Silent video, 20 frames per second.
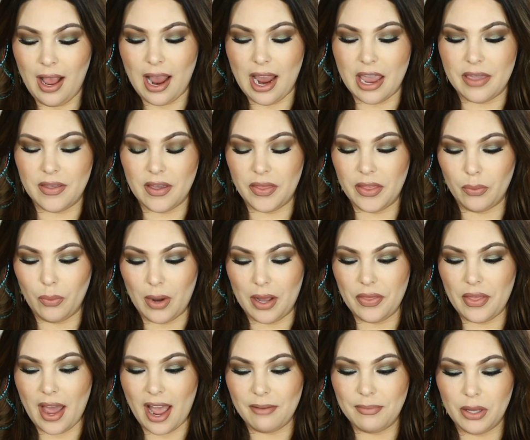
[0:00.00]
And then the one
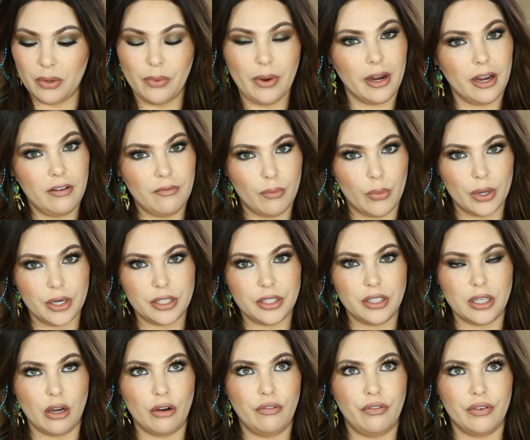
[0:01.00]
that I've been wearing more
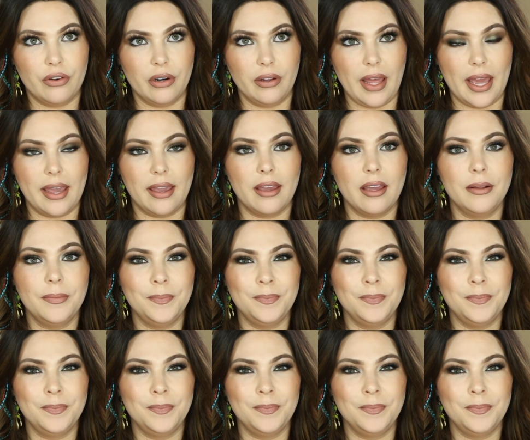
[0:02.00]
so for like